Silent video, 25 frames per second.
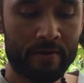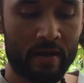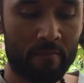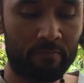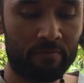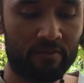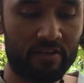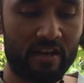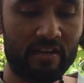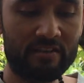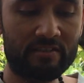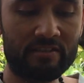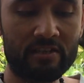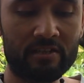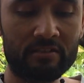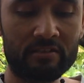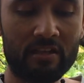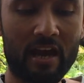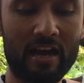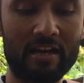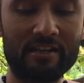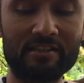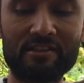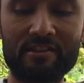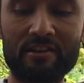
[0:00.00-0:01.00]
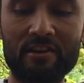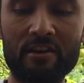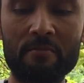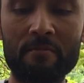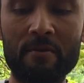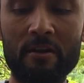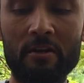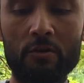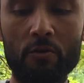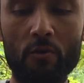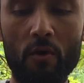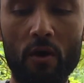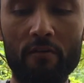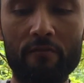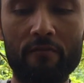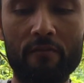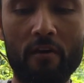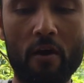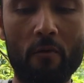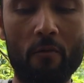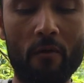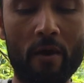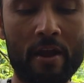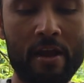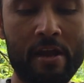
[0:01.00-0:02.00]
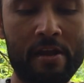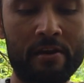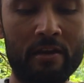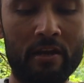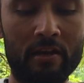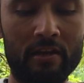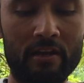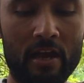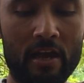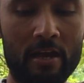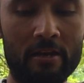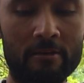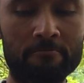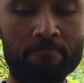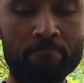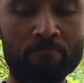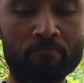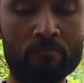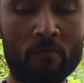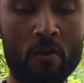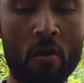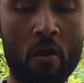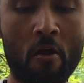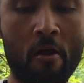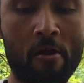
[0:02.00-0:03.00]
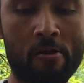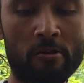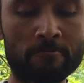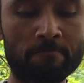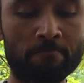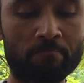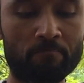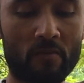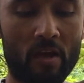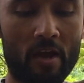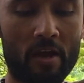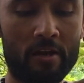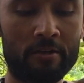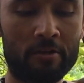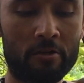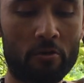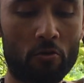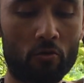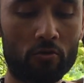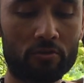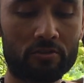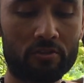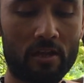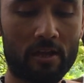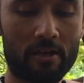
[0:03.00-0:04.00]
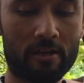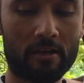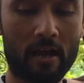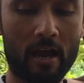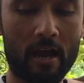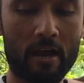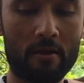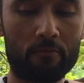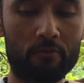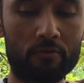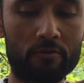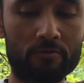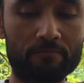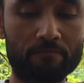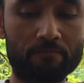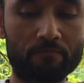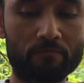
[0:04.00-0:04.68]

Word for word: I'm tasting the ice cream in dwarf Hawaiian again and it looks like I would